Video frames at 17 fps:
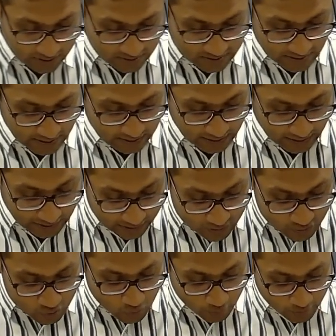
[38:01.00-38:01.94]
are
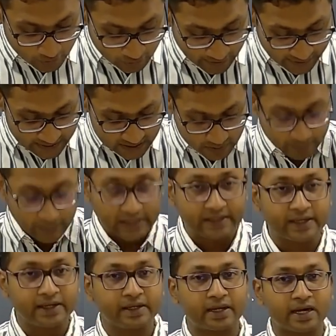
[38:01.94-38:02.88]
unsupervised
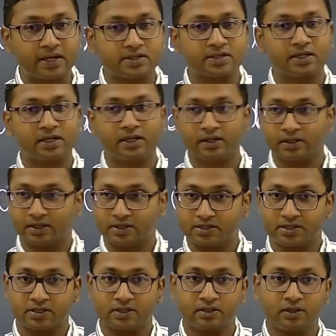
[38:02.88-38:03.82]
multitask
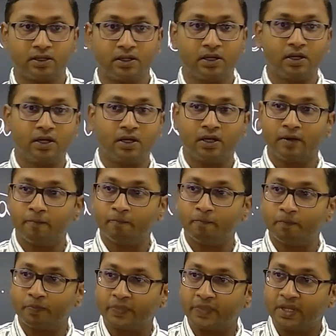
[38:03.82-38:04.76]
learners.
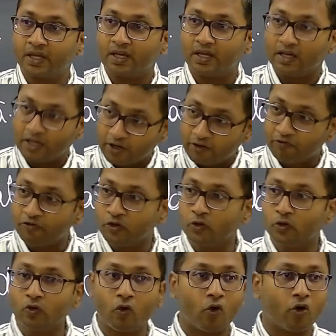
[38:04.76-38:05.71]
If
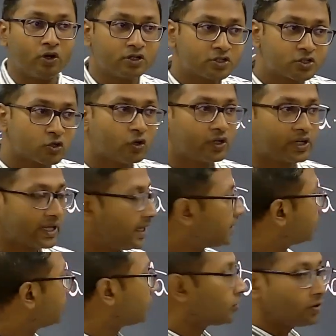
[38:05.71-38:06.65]
you also take,
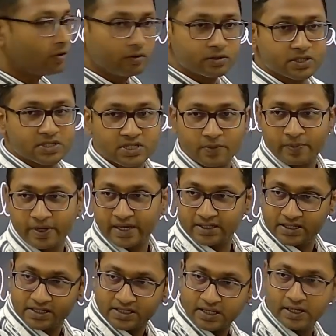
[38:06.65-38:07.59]

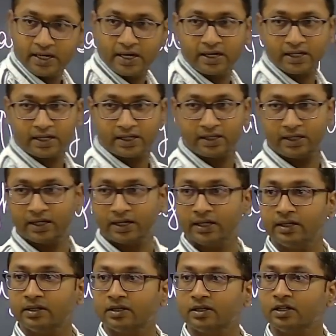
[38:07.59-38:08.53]
summarization data here,
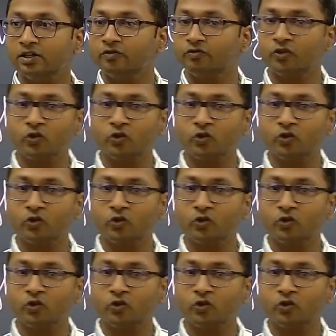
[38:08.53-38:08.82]
if you